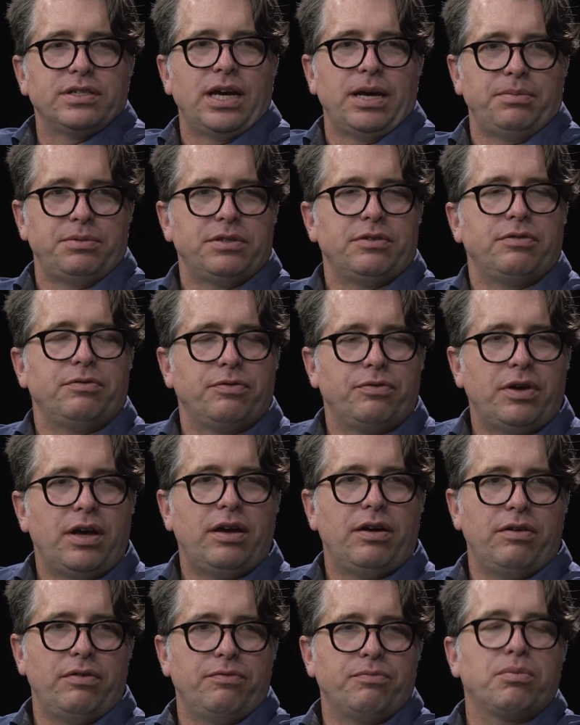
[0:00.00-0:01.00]
types
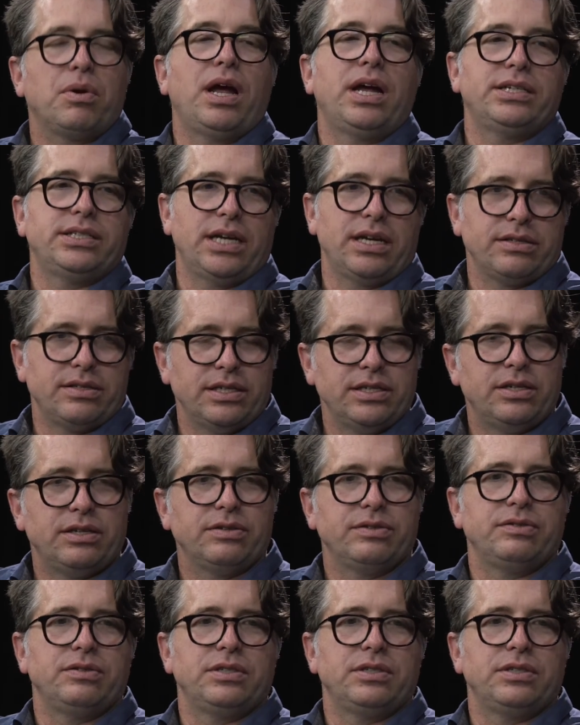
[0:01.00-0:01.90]
of projects and